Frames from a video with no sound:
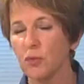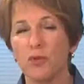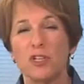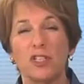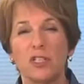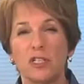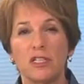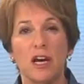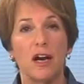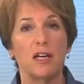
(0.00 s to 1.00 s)
going to put just a
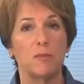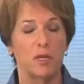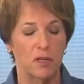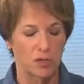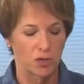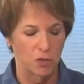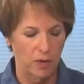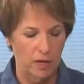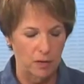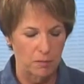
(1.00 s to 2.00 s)
tiny bit of this
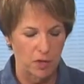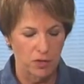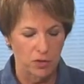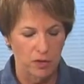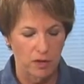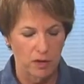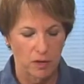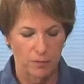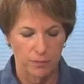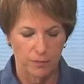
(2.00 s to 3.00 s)
grainy mustard in
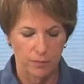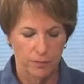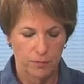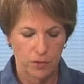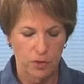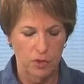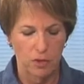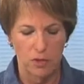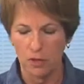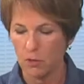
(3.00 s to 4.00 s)
here, just a
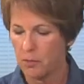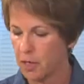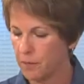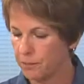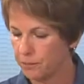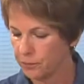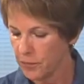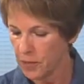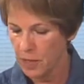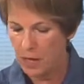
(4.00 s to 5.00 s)
little bit.
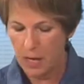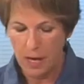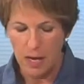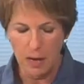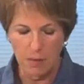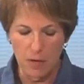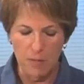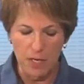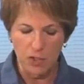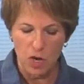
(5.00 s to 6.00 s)
And I'm going to
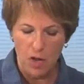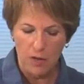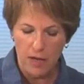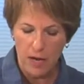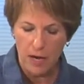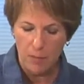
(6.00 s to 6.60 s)
mix all of that